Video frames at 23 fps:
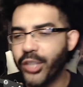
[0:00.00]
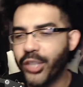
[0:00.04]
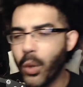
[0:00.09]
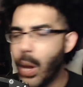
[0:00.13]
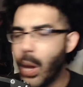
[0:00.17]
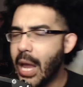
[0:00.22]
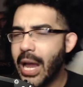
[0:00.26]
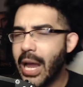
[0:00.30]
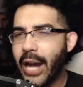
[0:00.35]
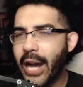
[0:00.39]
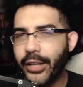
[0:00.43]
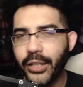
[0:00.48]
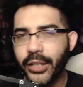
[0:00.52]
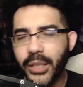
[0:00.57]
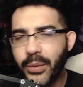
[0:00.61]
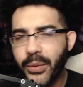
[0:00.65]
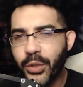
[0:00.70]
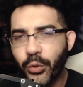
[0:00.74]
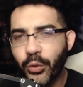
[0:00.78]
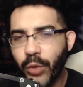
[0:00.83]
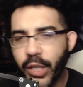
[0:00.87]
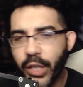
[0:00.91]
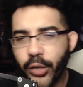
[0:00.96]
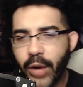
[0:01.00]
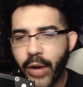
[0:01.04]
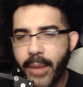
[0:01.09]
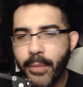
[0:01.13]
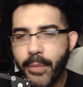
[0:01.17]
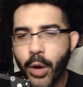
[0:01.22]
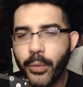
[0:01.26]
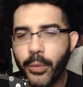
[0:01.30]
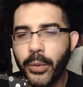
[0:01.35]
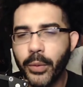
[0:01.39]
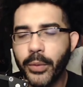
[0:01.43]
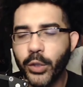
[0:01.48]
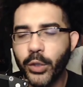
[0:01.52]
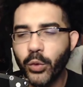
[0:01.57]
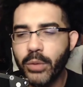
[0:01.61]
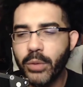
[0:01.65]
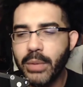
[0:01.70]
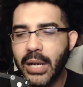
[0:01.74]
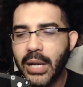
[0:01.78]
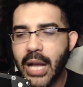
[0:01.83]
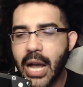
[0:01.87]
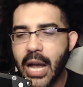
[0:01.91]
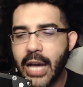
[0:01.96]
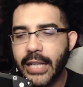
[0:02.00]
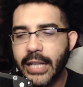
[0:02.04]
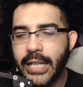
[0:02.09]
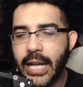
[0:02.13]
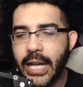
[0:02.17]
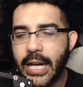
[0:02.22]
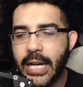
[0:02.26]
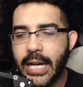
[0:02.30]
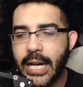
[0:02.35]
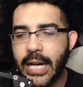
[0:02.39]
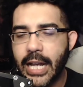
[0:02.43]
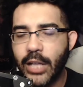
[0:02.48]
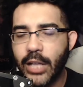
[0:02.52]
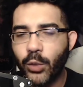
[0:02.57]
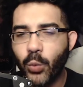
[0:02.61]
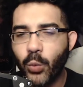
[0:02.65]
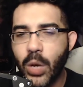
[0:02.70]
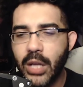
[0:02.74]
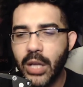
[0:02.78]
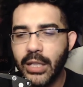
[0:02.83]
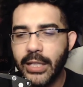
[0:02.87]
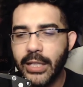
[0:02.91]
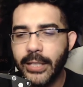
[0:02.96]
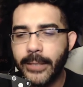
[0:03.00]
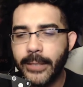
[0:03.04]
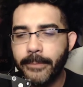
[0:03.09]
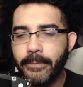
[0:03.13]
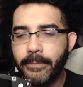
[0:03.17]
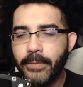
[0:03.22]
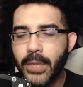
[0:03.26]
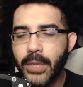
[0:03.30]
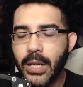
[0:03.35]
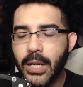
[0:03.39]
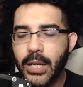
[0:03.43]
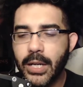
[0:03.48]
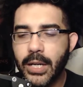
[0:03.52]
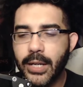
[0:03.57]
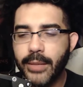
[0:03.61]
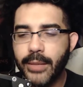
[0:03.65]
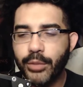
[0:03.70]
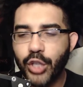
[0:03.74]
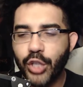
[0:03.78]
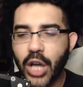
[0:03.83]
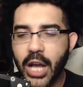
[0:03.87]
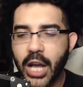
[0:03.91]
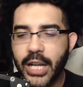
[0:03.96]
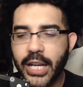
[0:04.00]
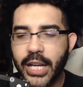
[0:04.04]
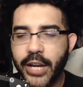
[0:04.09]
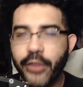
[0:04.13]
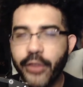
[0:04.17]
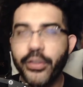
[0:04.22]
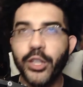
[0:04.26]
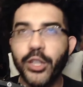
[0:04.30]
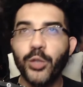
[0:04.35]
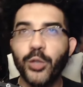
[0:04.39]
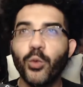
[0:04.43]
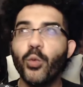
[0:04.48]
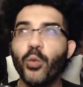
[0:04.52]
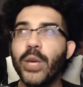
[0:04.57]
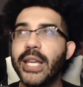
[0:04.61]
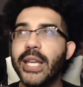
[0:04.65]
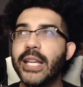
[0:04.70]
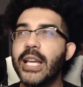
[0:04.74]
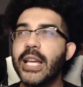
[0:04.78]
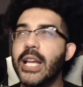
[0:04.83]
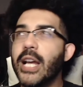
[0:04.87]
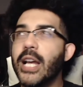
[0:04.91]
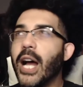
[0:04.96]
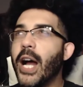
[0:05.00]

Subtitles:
So I thought that was a really great moment between Magan as well as John here this week.